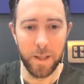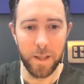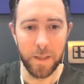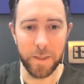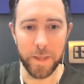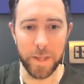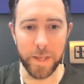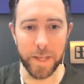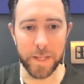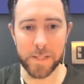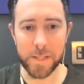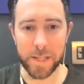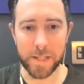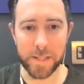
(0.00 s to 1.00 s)
the
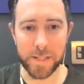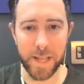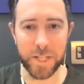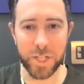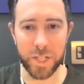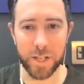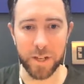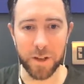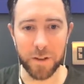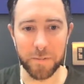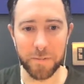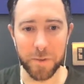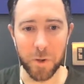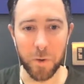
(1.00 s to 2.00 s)
sensation
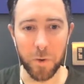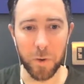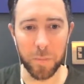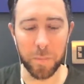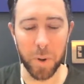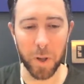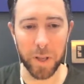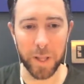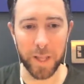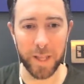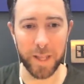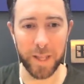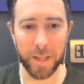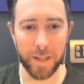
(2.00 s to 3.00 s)
of your
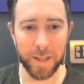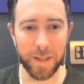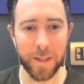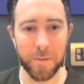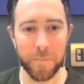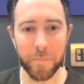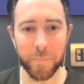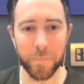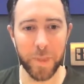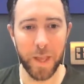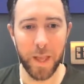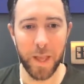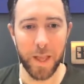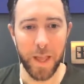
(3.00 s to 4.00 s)
body
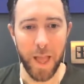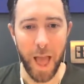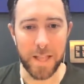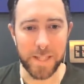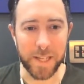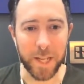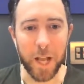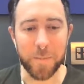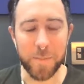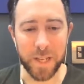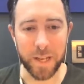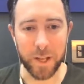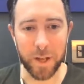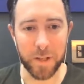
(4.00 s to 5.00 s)
as it comes
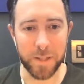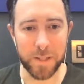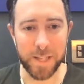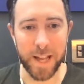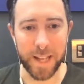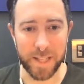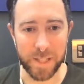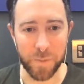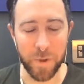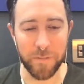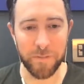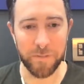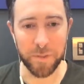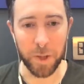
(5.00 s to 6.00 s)
into contact
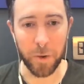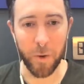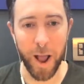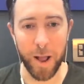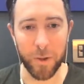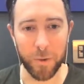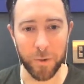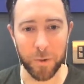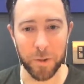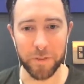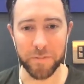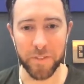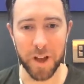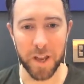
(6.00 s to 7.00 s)
with the ground or
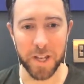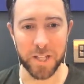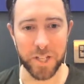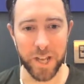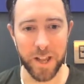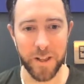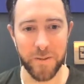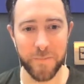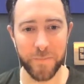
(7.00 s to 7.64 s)
the furniture.